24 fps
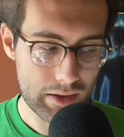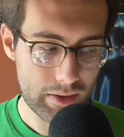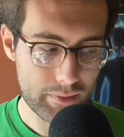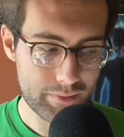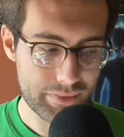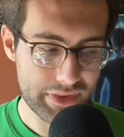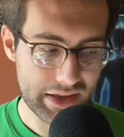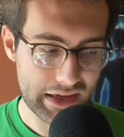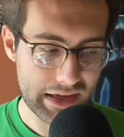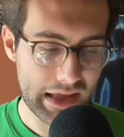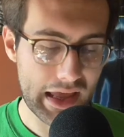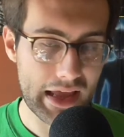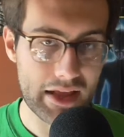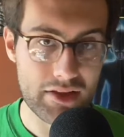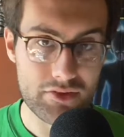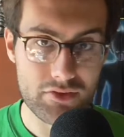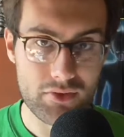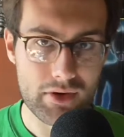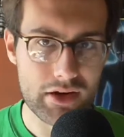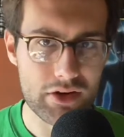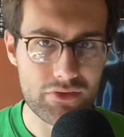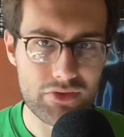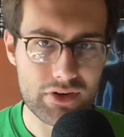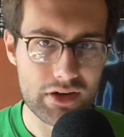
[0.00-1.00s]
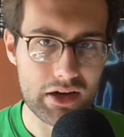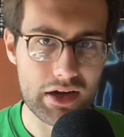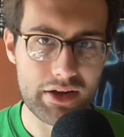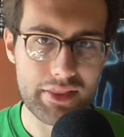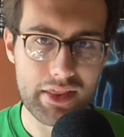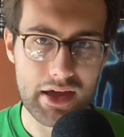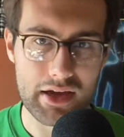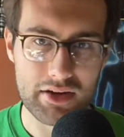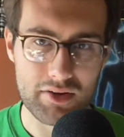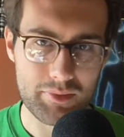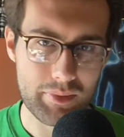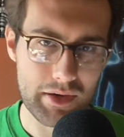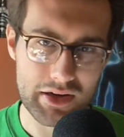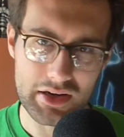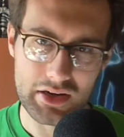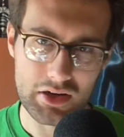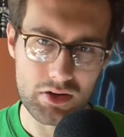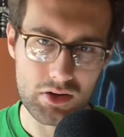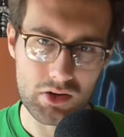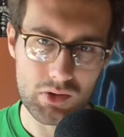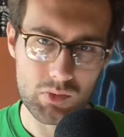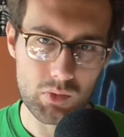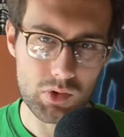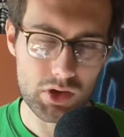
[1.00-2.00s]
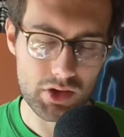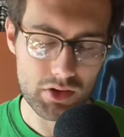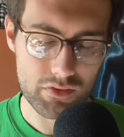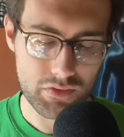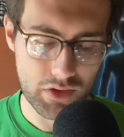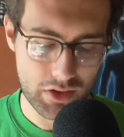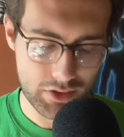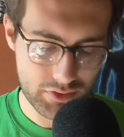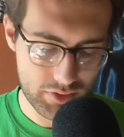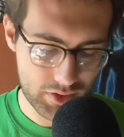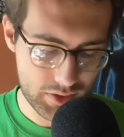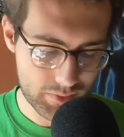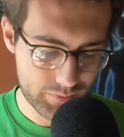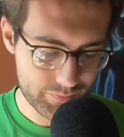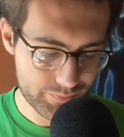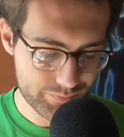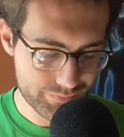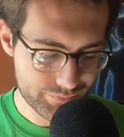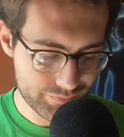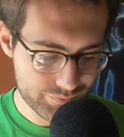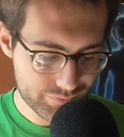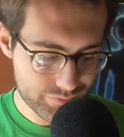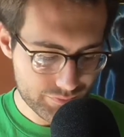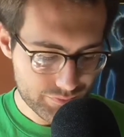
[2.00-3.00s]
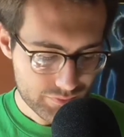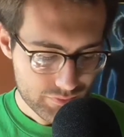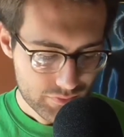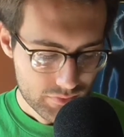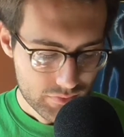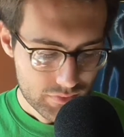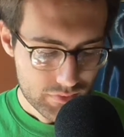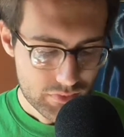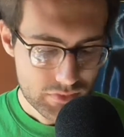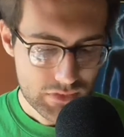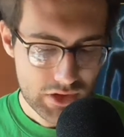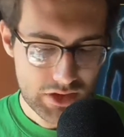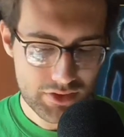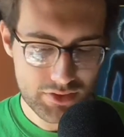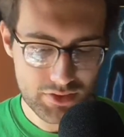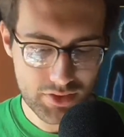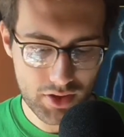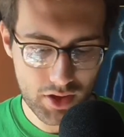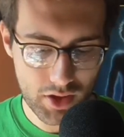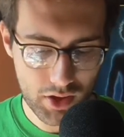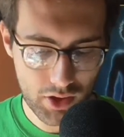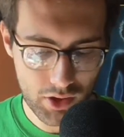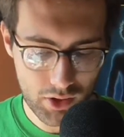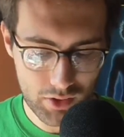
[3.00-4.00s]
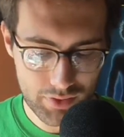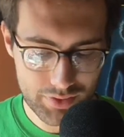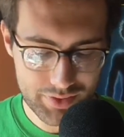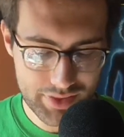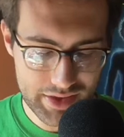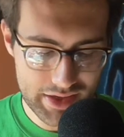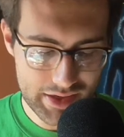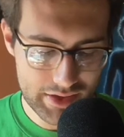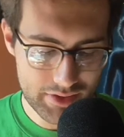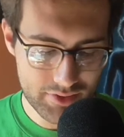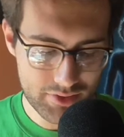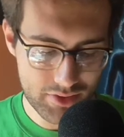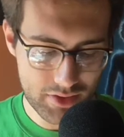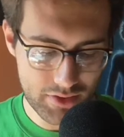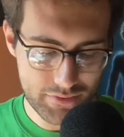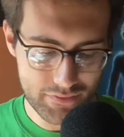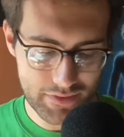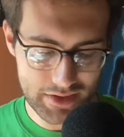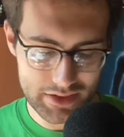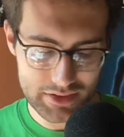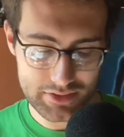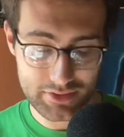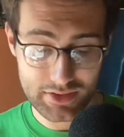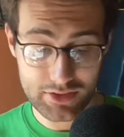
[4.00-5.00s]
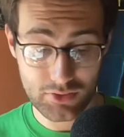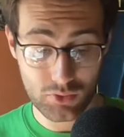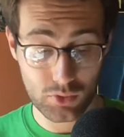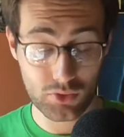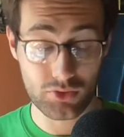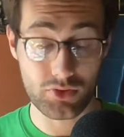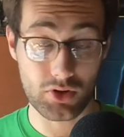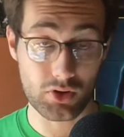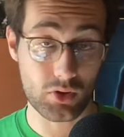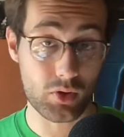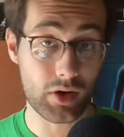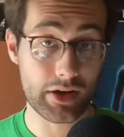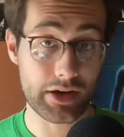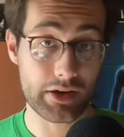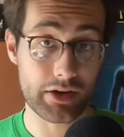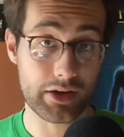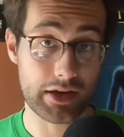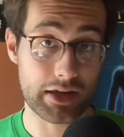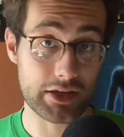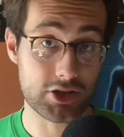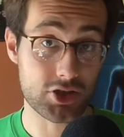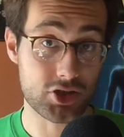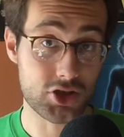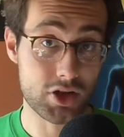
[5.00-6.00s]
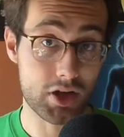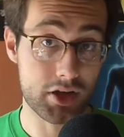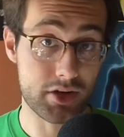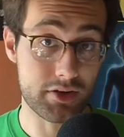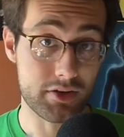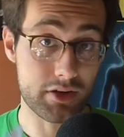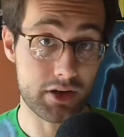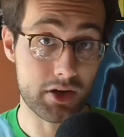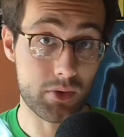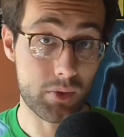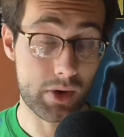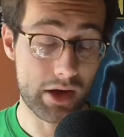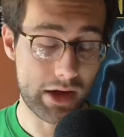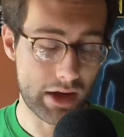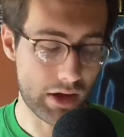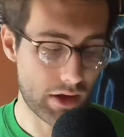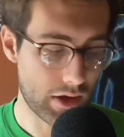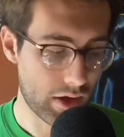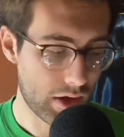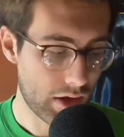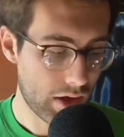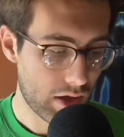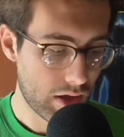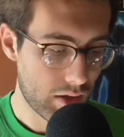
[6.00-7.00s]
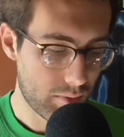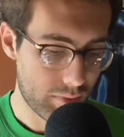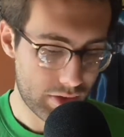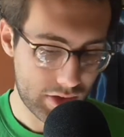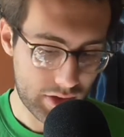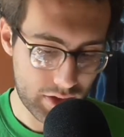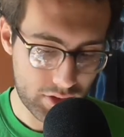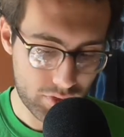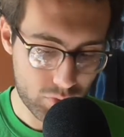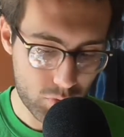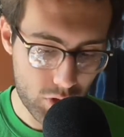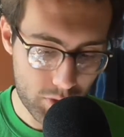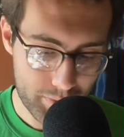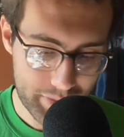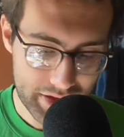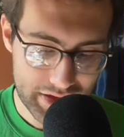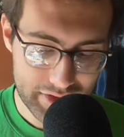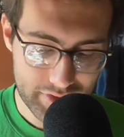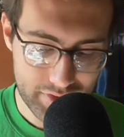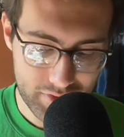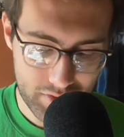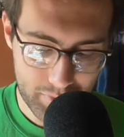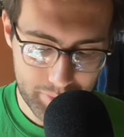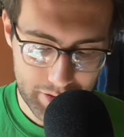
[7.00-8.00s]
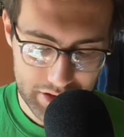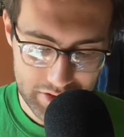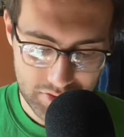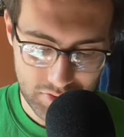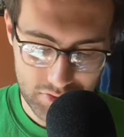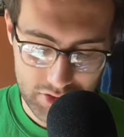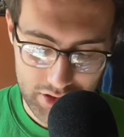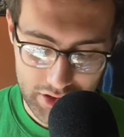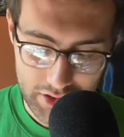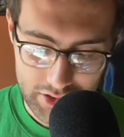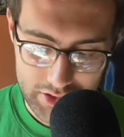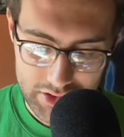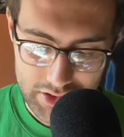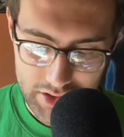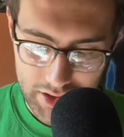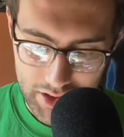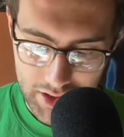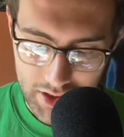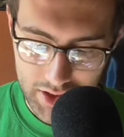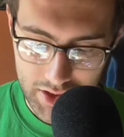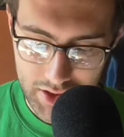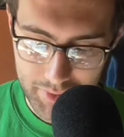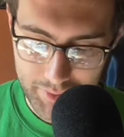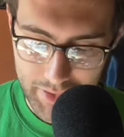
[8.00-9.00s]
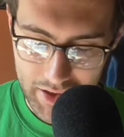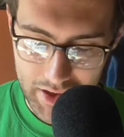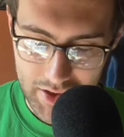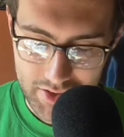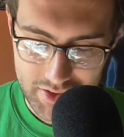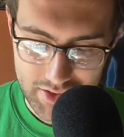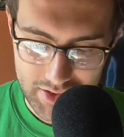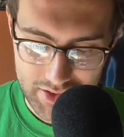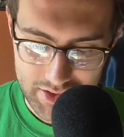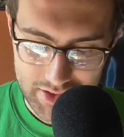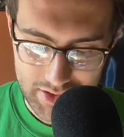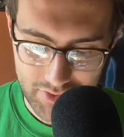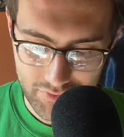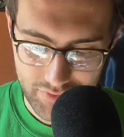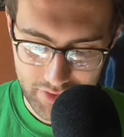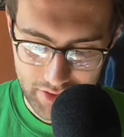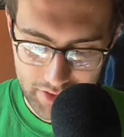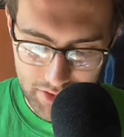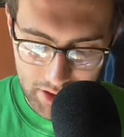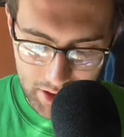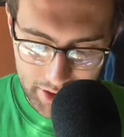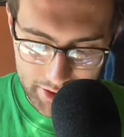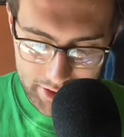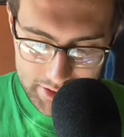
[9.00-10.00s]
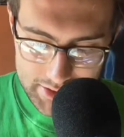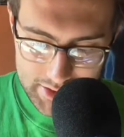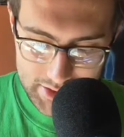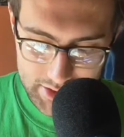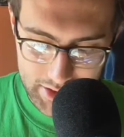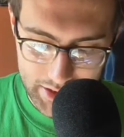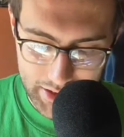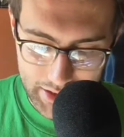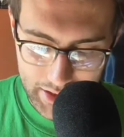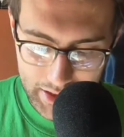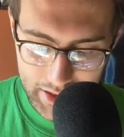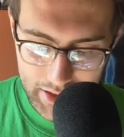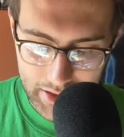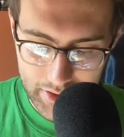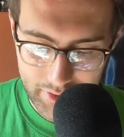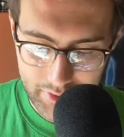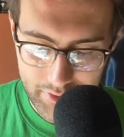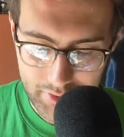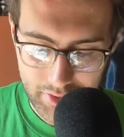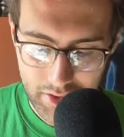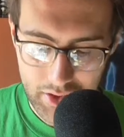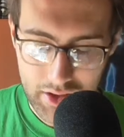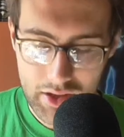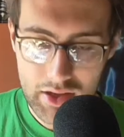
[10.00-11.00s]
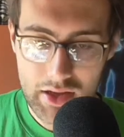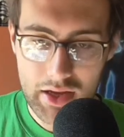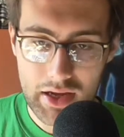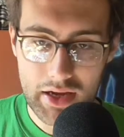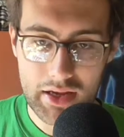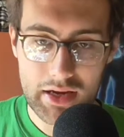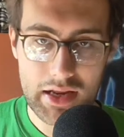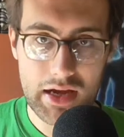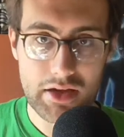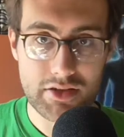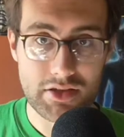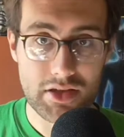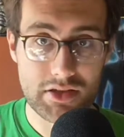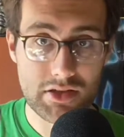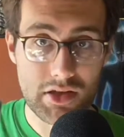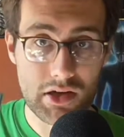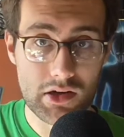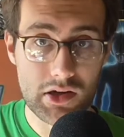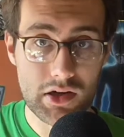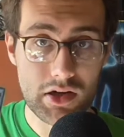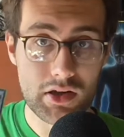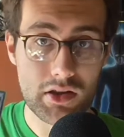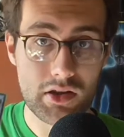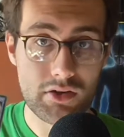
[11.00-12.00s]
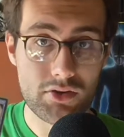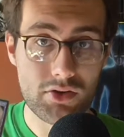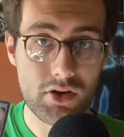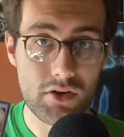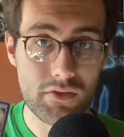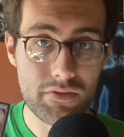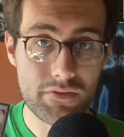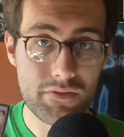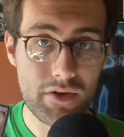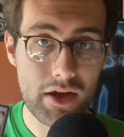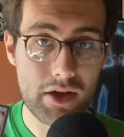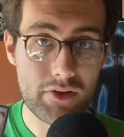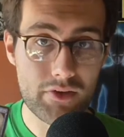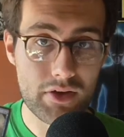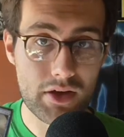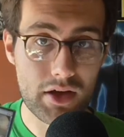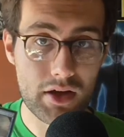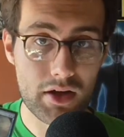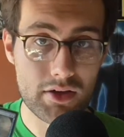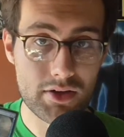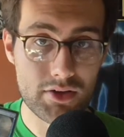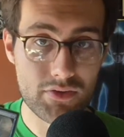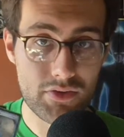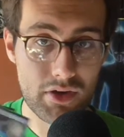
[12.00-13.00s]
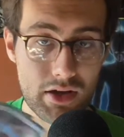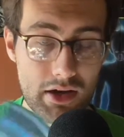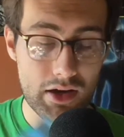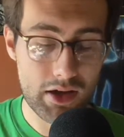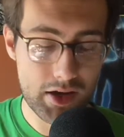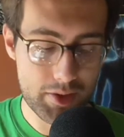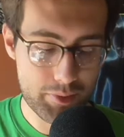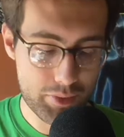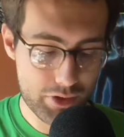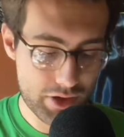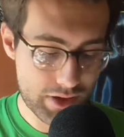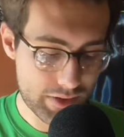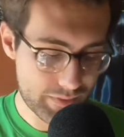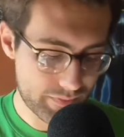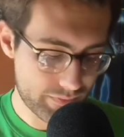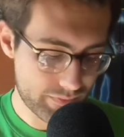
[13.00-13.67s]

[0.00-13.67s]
Negates or anything like that, depending on what you're facing. So these are also quite good against Jund in a way, because what piece of the puzzle does, in comparison to something like Sleight of Hand, it allows us to look at the top 5 cards of our library,